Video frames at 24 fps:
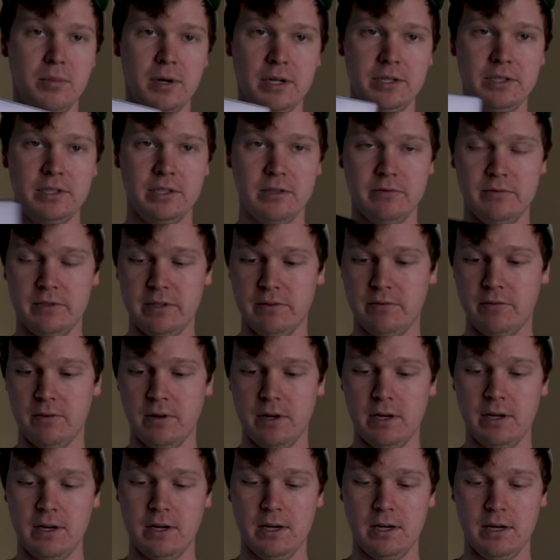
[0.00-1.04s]
bunch of
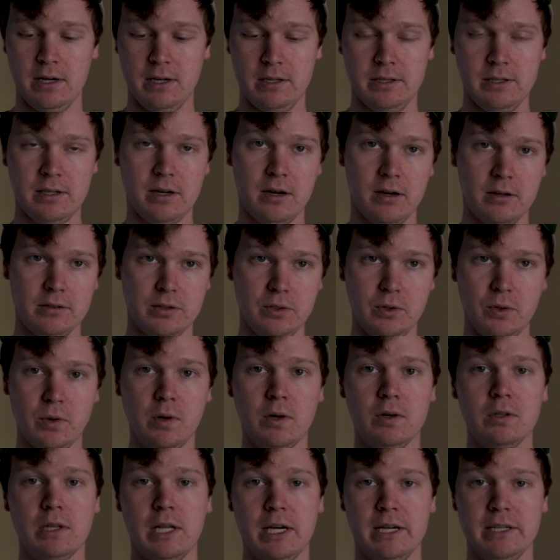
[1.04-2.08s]
different
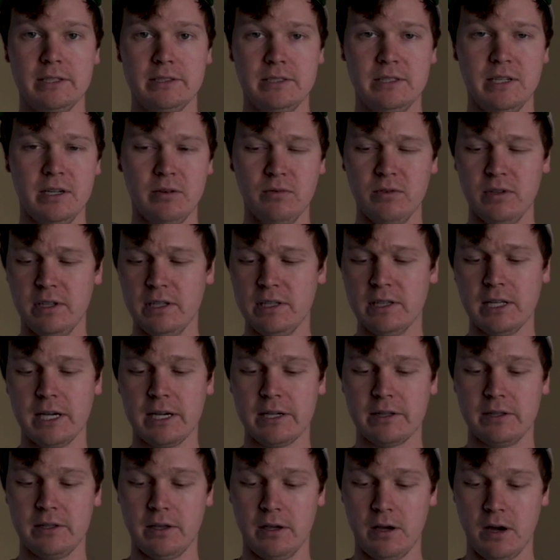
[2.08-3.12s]
Yongnuo lights, and I really
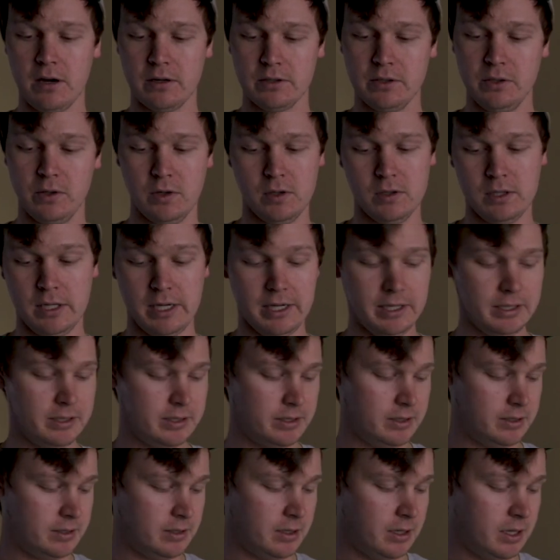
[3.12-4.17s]
like the Yongnuo
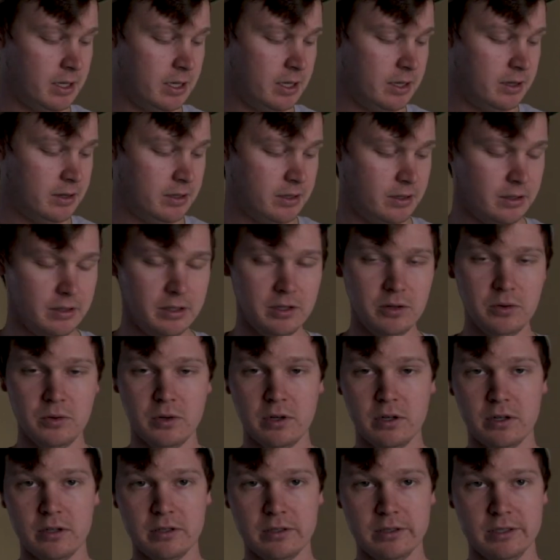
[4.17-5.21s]
lights. The
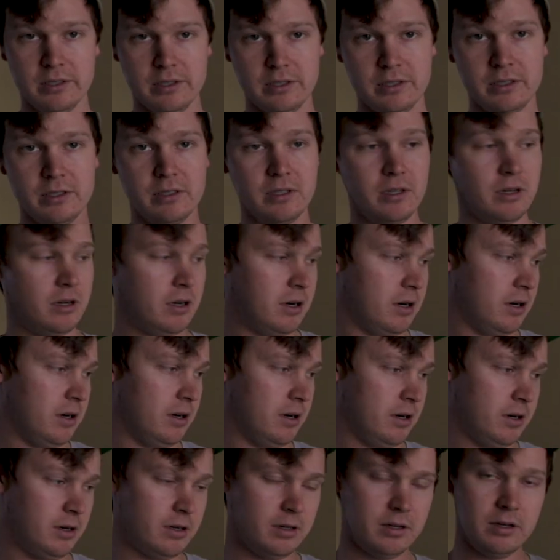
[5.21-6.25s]
Newers
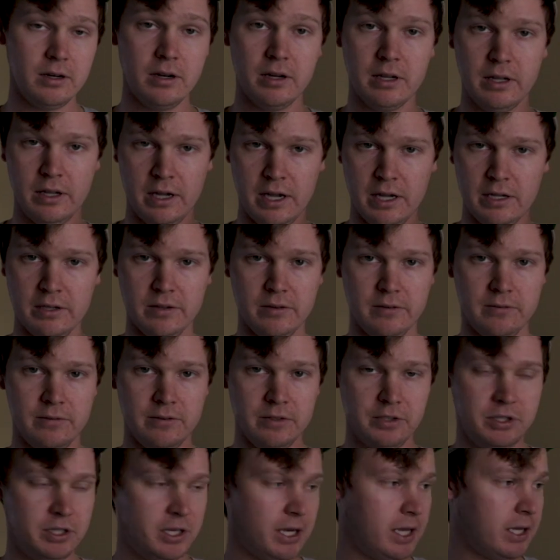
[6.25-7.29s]
are kind
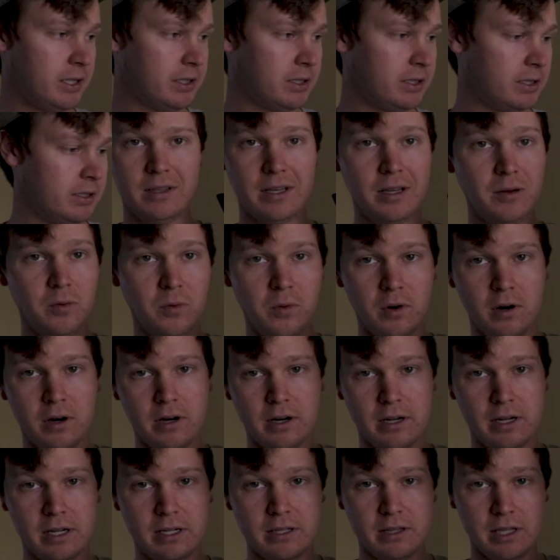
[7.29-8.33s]
of shit. They
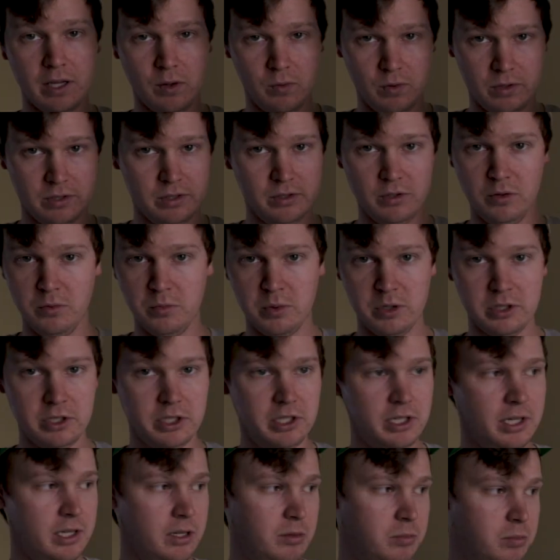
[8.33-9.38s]
work, they were super
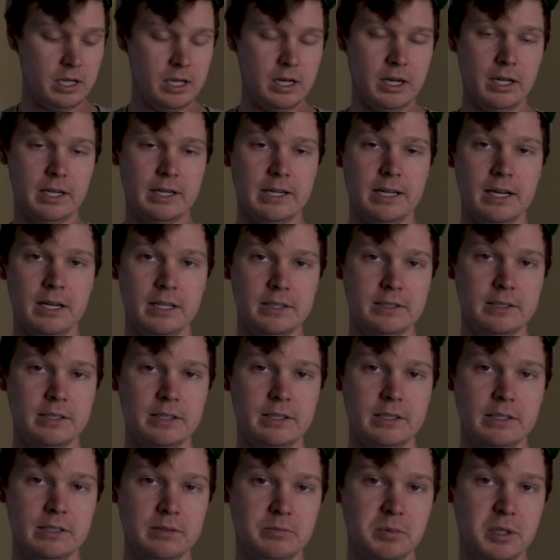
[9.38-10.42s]
cheap, and I got
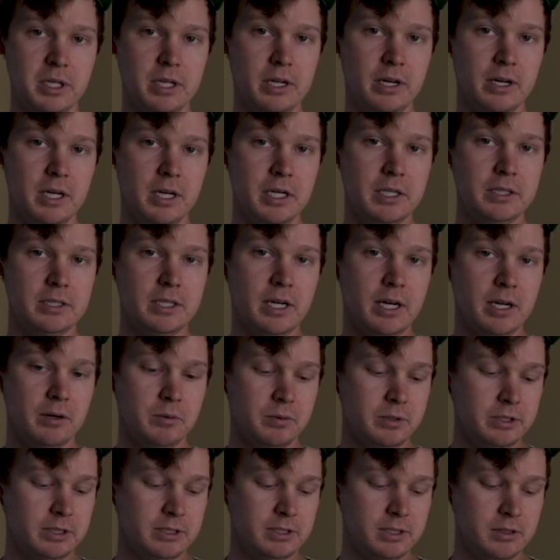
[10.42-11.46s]
these because I
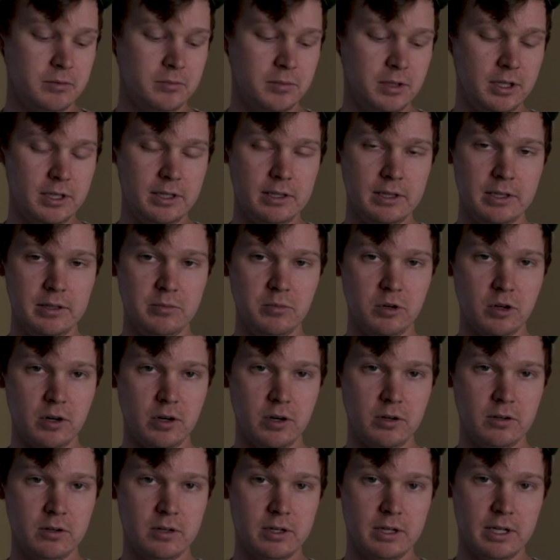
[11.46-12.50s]
was completely
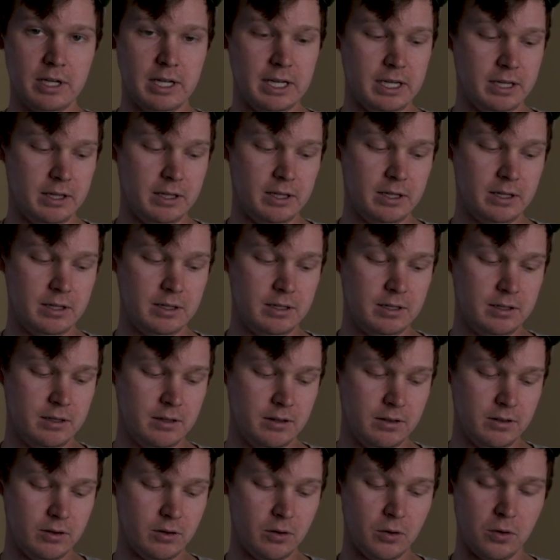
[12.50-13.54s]
broke, and
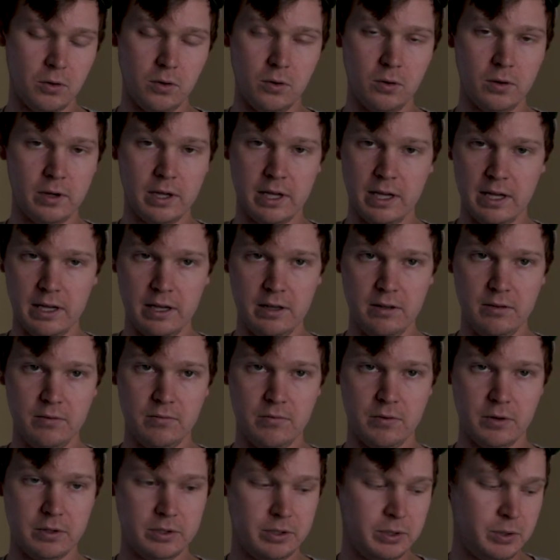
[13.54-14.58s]
the whole kit
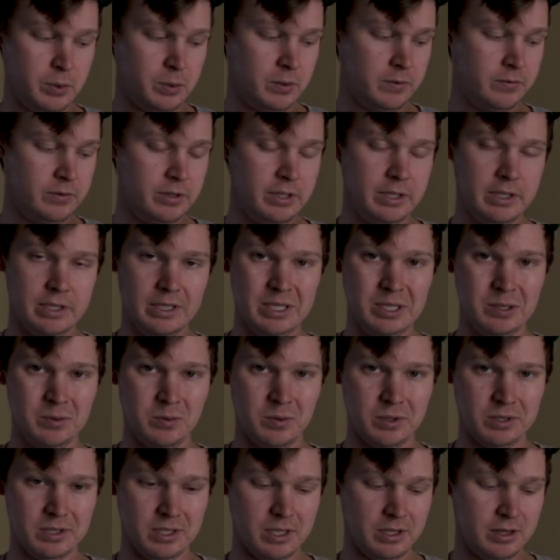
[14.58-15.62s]
for two of these
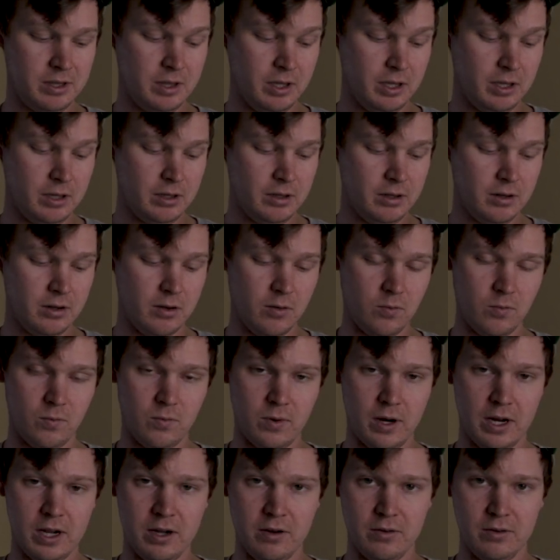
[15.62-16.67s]
was, I think,
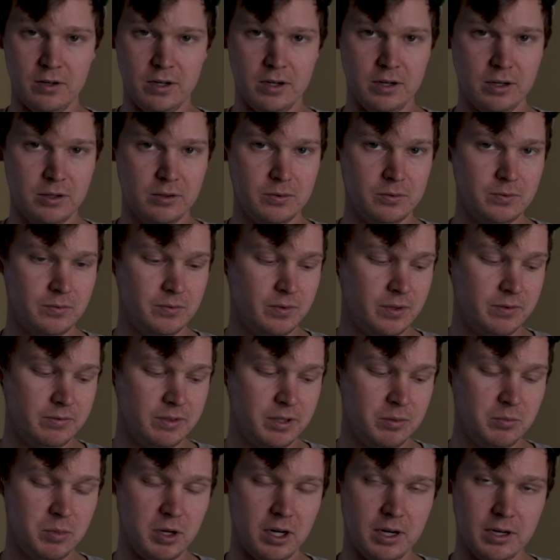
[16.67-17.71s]
around
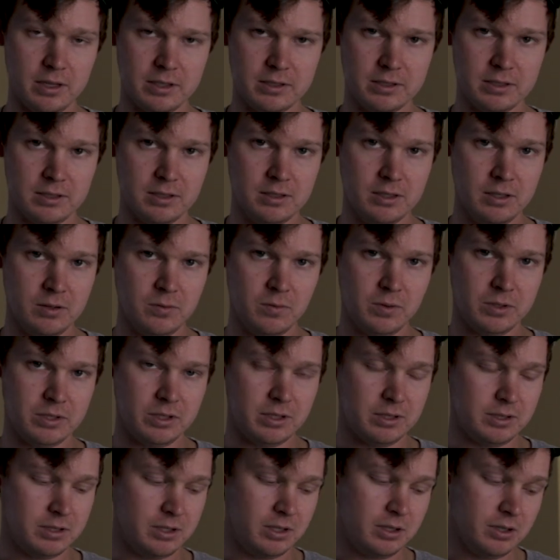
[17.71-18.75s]
150 bucks, which
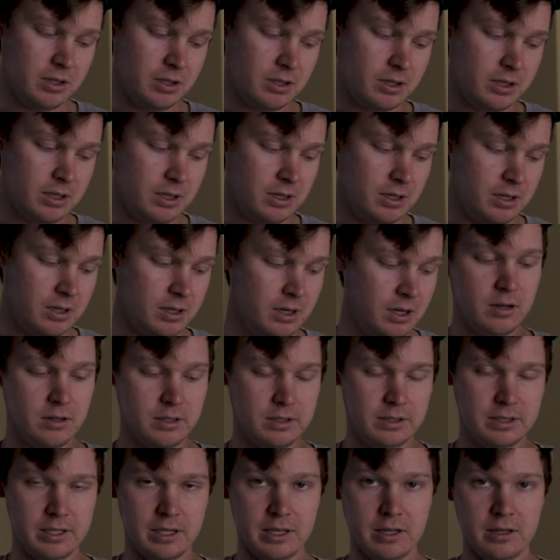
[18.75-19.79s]
is good
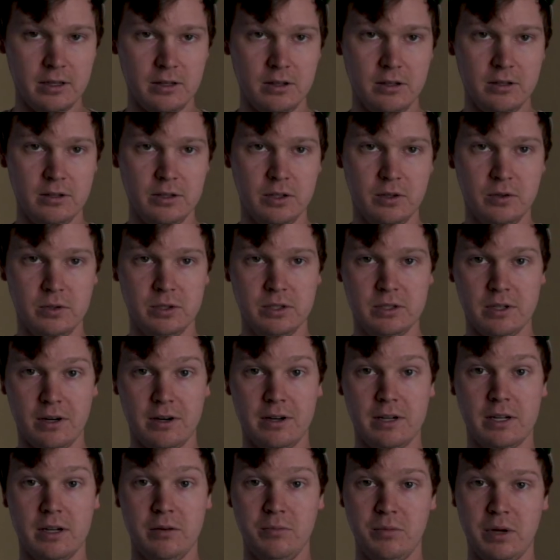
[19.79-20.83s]
until you
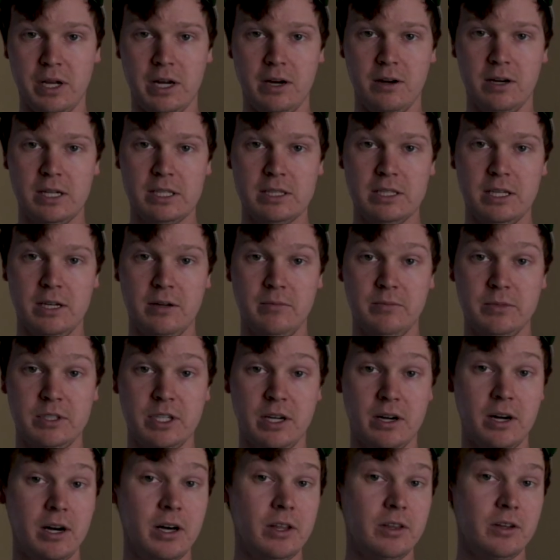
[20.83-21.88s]
start comparing them
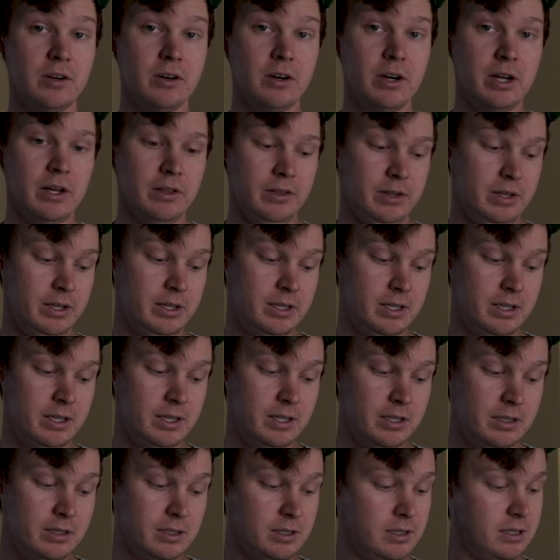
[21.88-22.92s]
to other
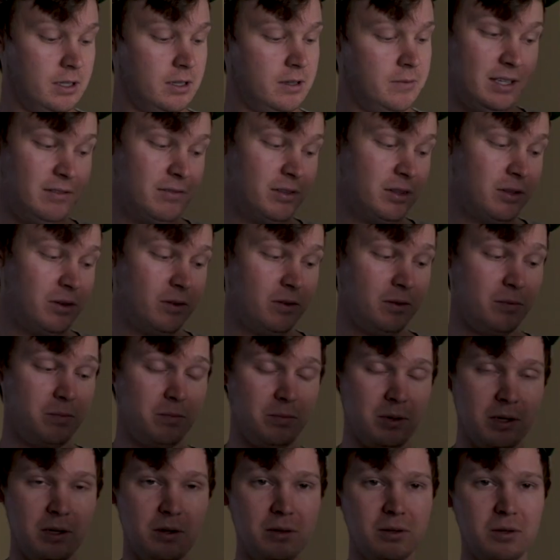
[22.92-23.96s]
LEDs. Even though the
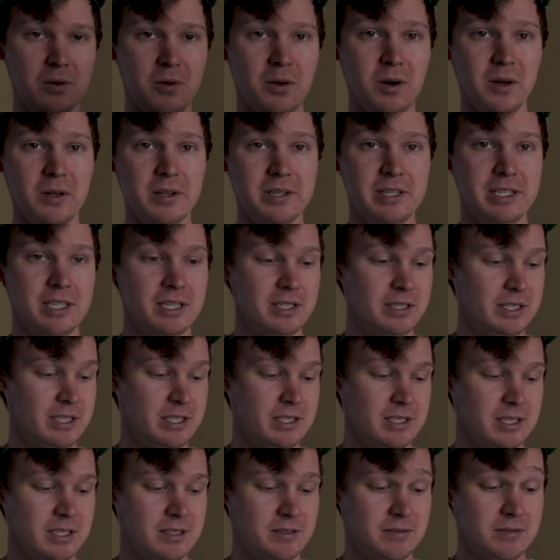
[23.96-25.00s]
build quality on
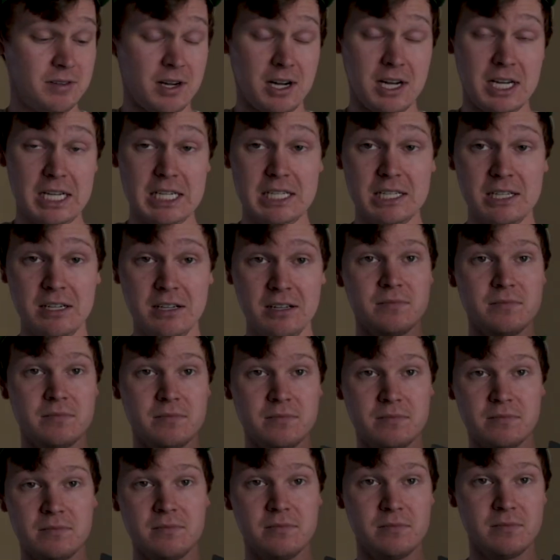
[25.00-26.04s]
these is fine,
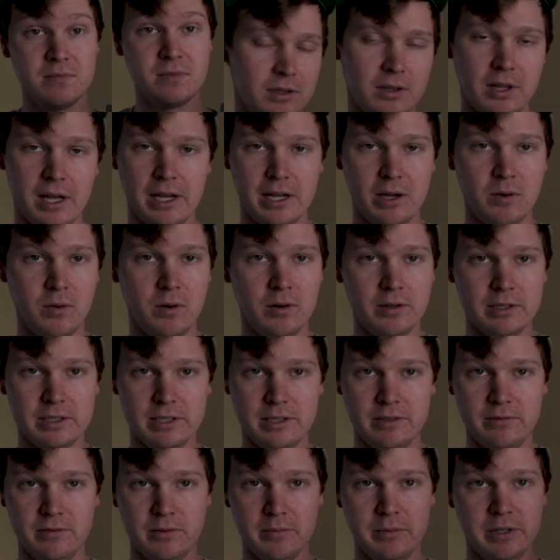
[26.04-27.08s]
the light
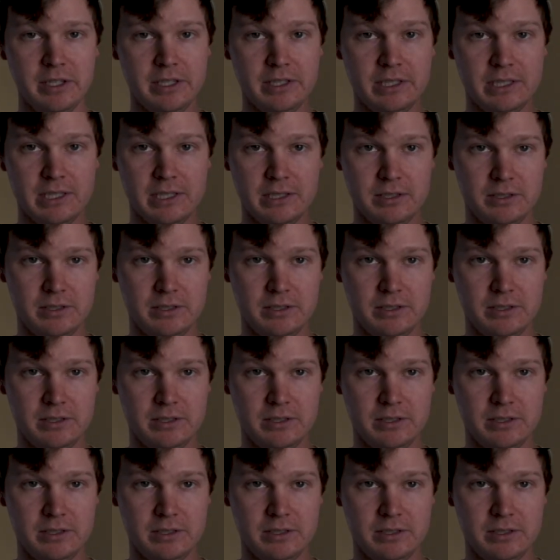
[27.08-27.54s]
quality from these